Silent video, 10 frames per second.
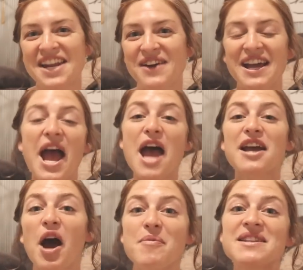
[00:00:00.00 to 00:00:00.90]
anyway,
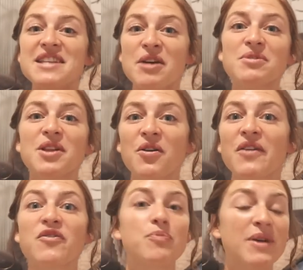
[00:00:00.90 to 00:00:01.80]
comment down below
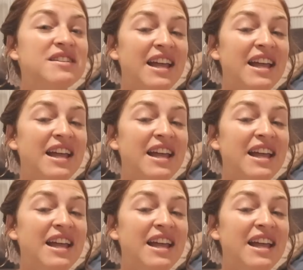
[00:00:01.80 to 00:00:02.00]
if you've been to